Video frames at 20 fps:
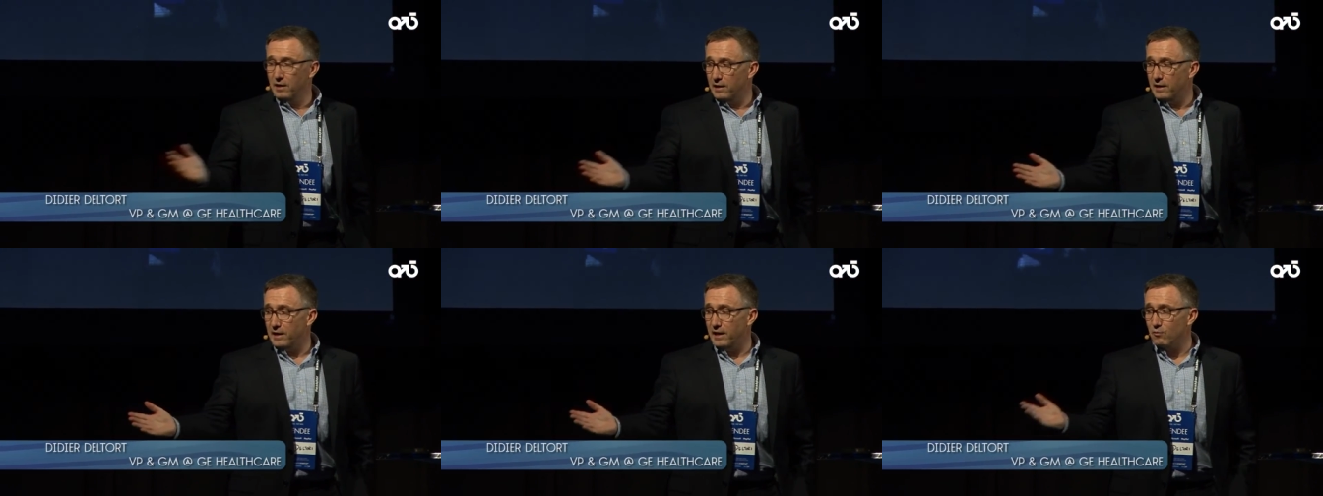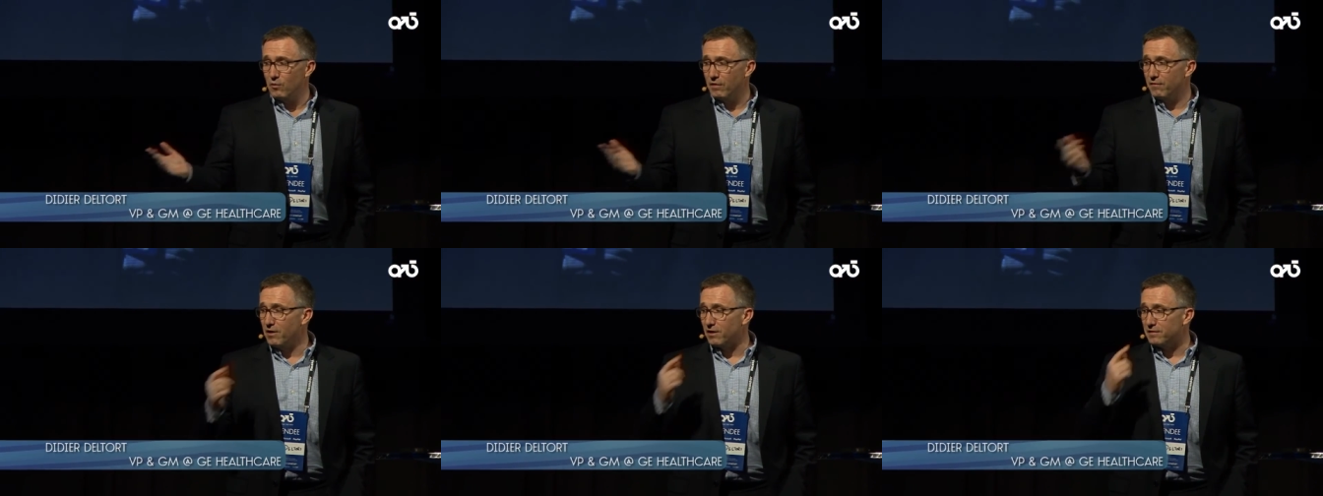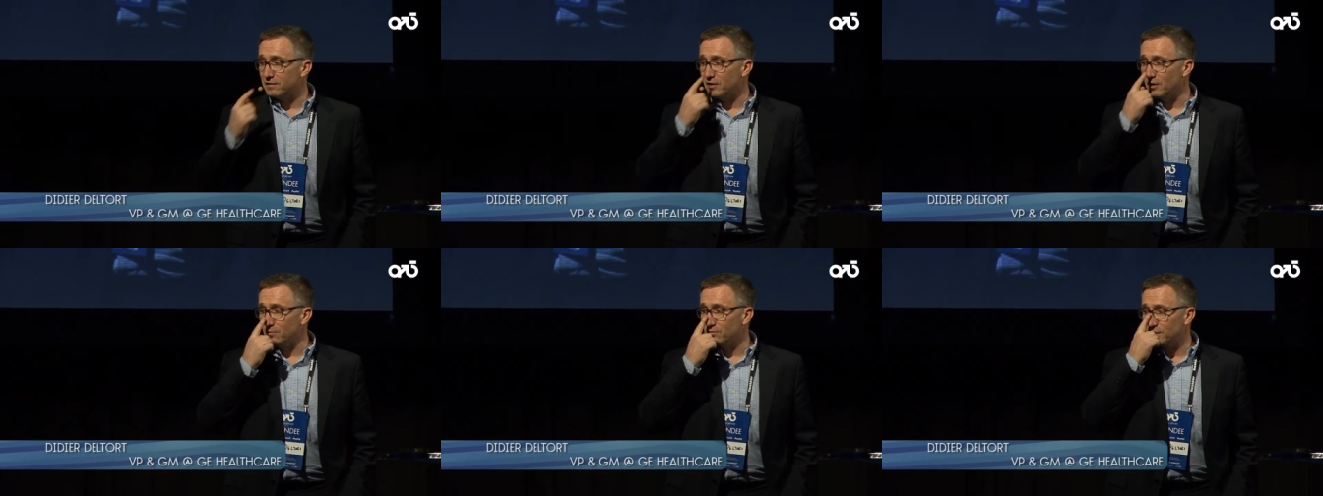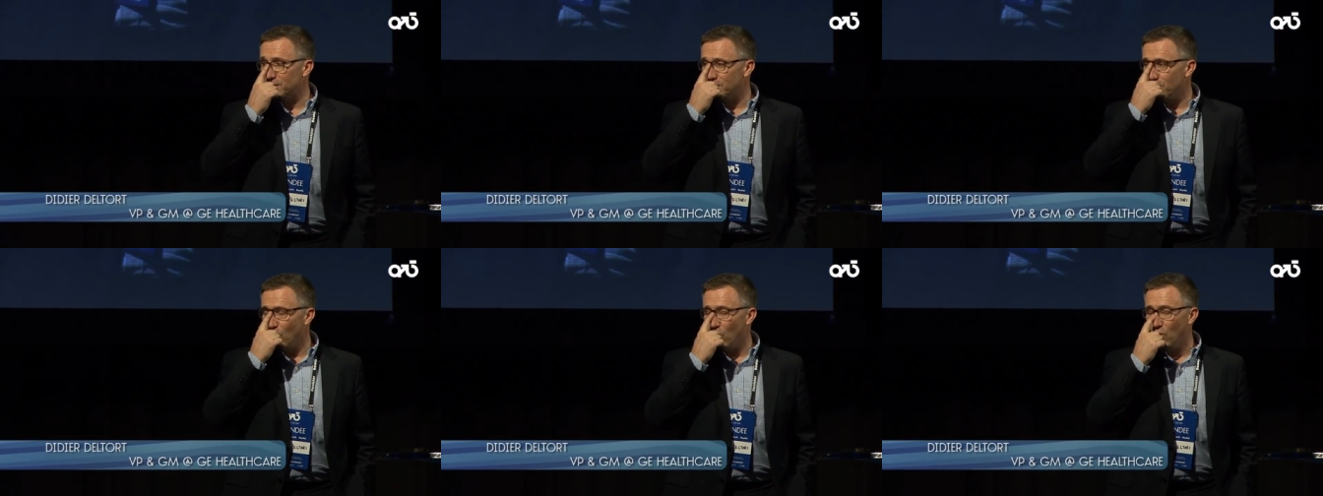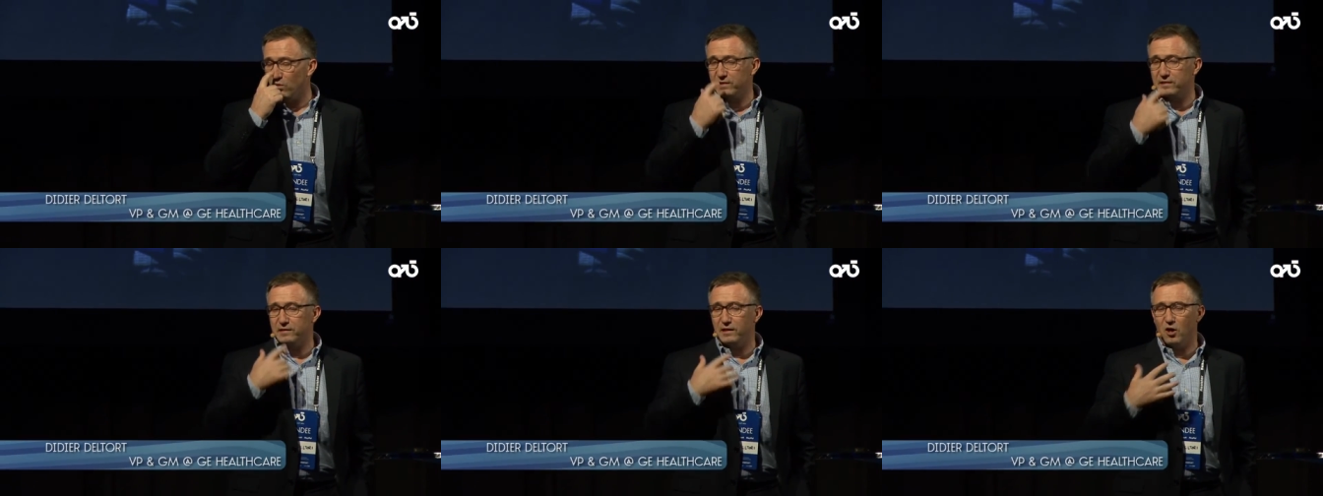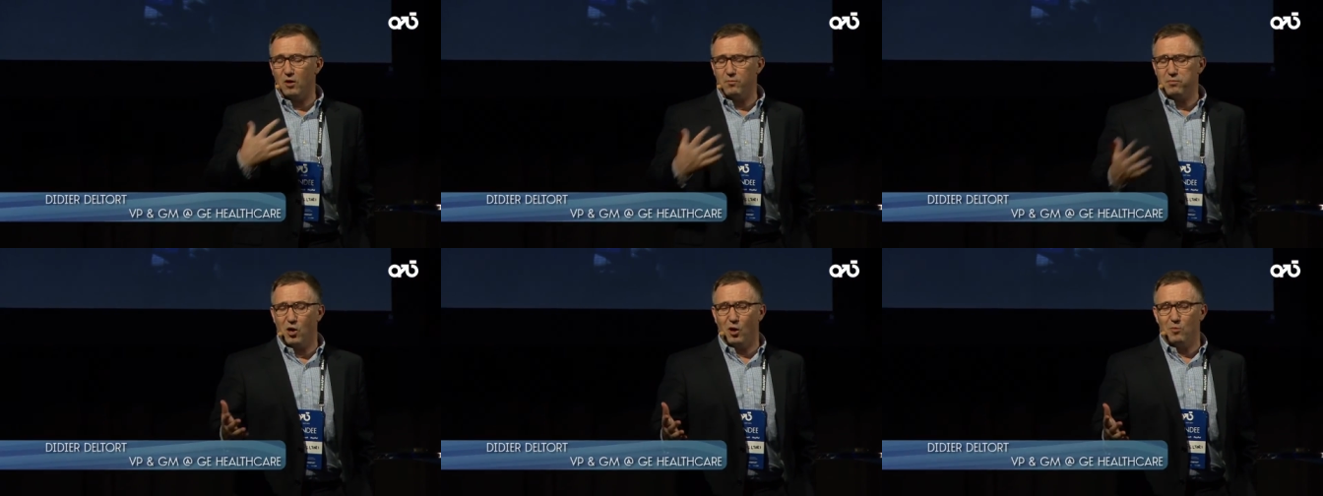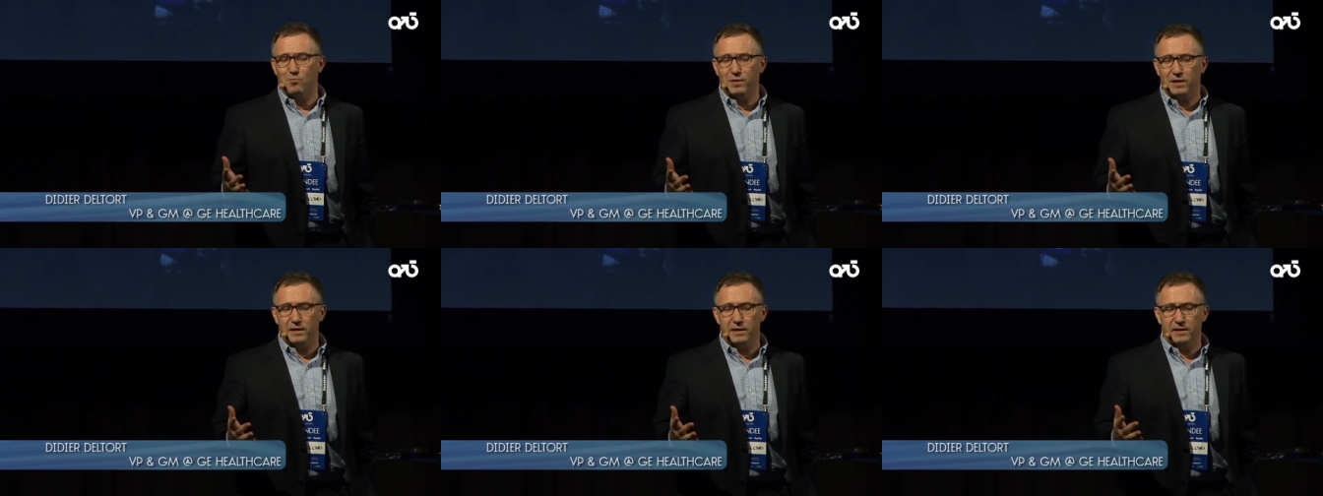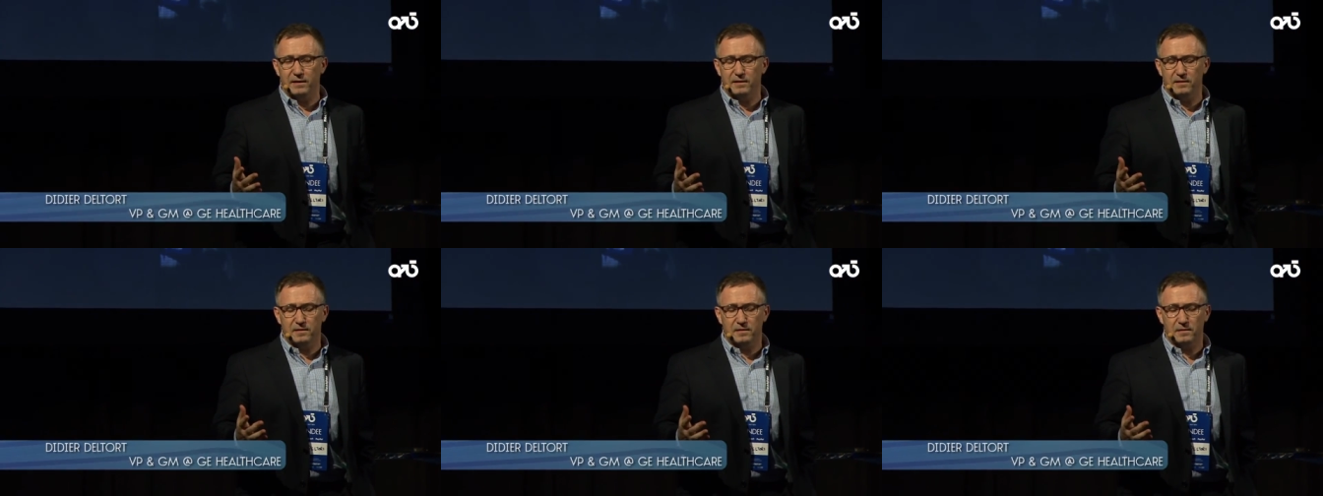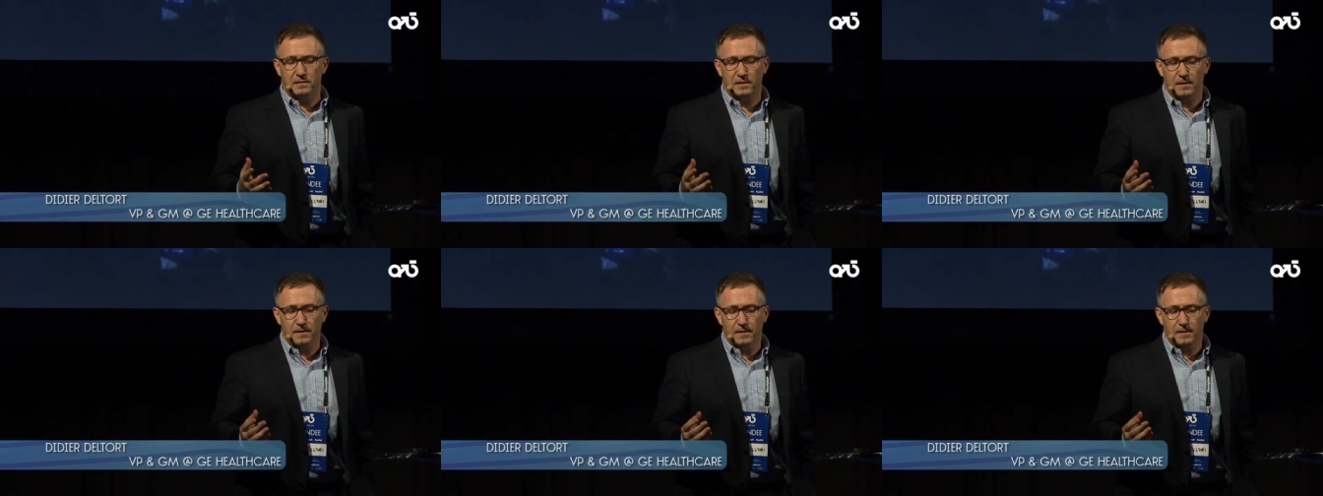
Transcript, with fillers: And we've got some small startup companies